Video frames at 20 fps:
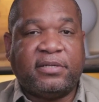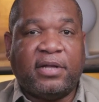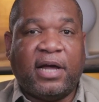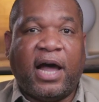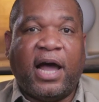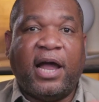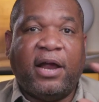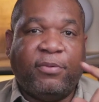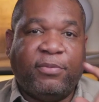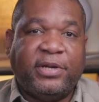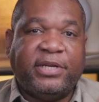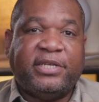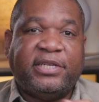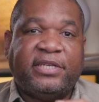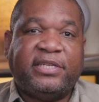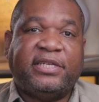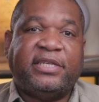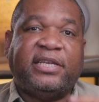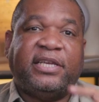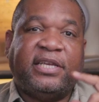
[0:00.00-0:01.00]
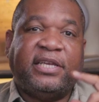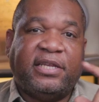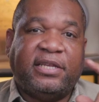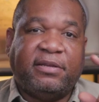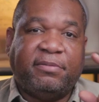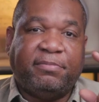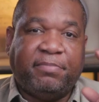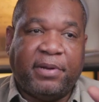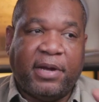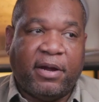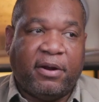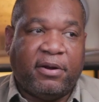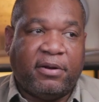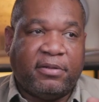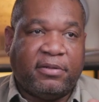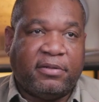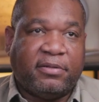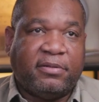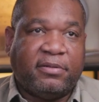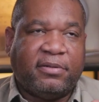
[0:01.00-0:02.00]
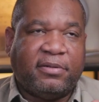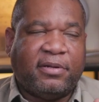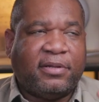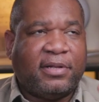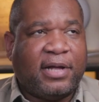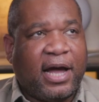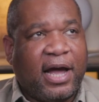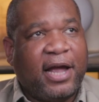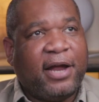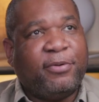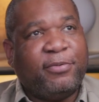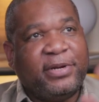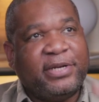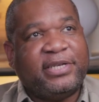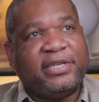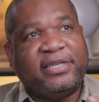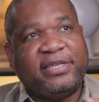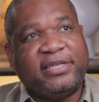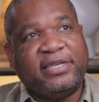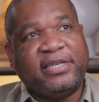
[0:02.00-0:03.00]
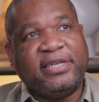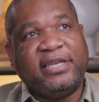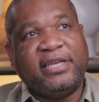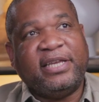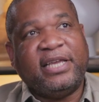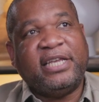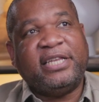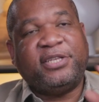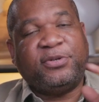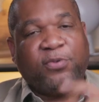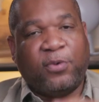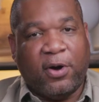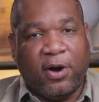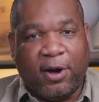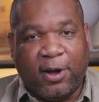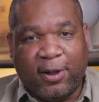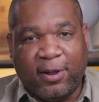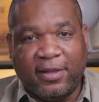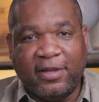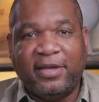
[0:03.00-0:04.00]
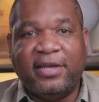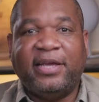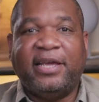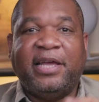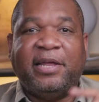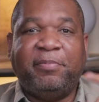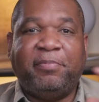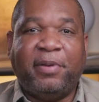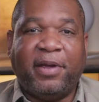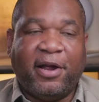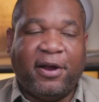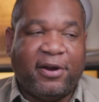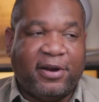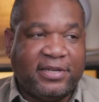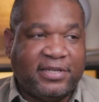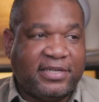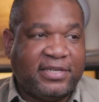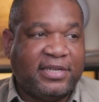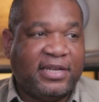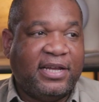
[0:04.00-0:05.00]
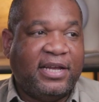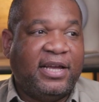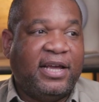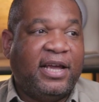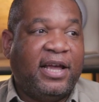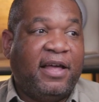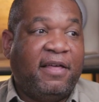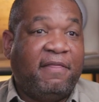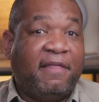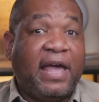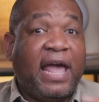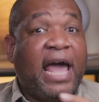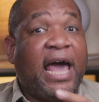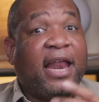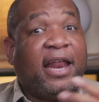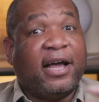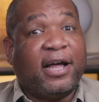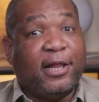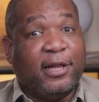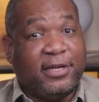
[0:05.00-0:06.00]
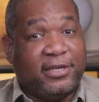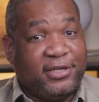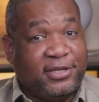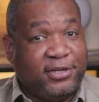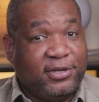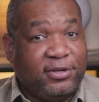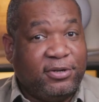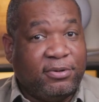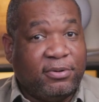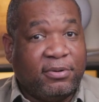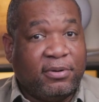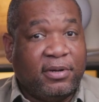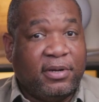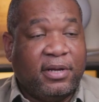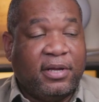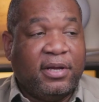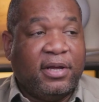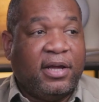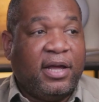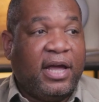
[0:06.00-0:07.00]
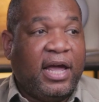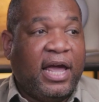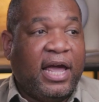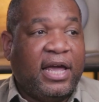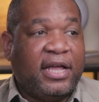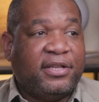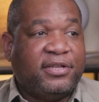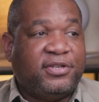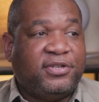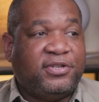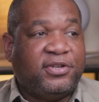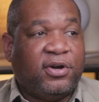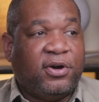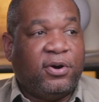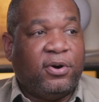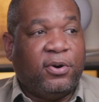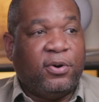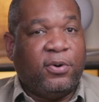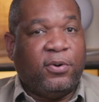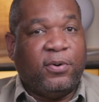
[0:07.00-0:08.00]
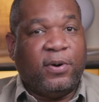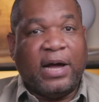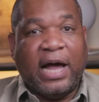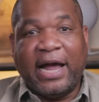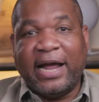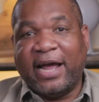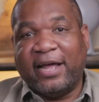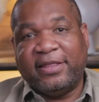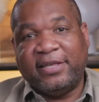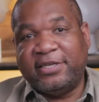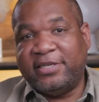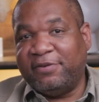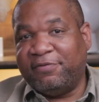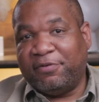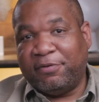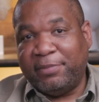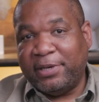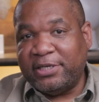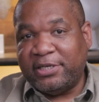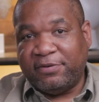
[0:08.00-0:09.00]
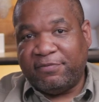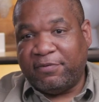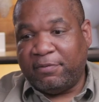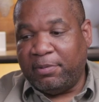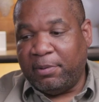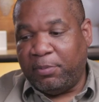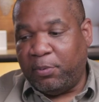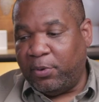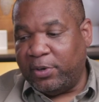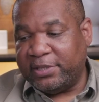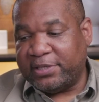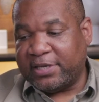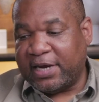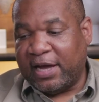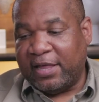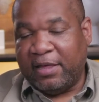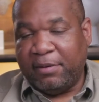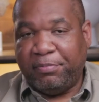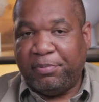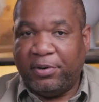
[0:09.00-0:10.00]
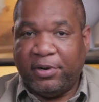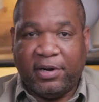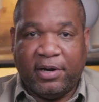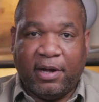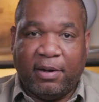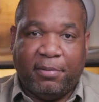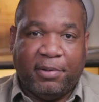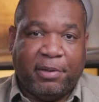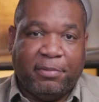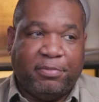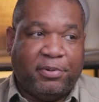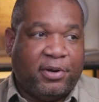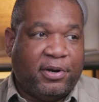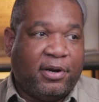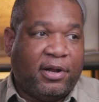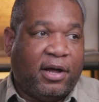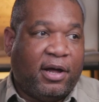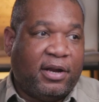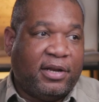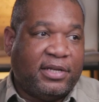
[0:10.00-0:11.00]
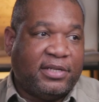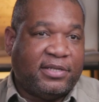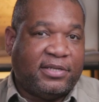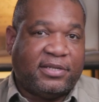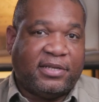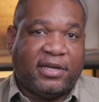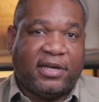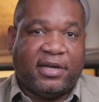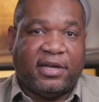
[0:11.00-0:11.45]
Hyatt Regency in Paris, the Hyatt Regency Etoile in Paris, they had a glitch too. And so I got this information from the points guy. They put it up. He put it on his,